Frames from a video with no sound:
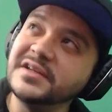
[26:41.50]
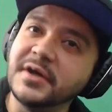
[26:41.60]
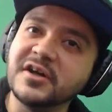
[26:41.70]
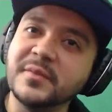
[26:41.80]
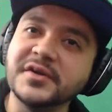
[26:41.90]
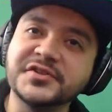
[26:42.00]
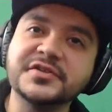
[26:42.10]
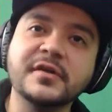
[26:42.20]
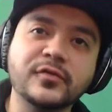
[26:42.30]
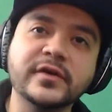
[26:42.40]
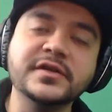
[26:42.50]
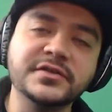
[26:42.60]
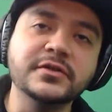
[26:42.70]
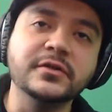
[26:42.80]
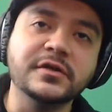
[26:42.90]
to talk about discovery
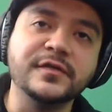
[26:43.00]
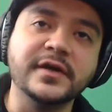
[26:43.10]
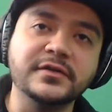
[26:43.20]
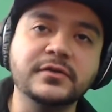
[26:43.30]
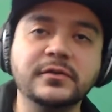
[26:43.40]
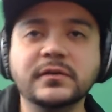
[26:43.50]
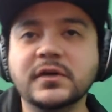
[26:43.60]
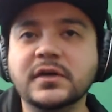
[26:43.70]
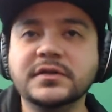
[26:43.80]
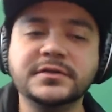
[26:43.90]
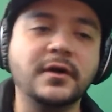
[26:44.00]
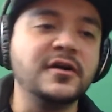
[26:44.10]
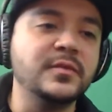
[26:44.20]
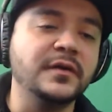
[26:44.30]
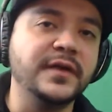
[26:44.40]
too, if I do
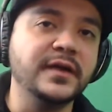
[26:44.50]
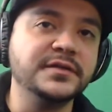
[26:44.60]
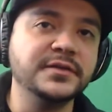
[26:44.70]
talk about that.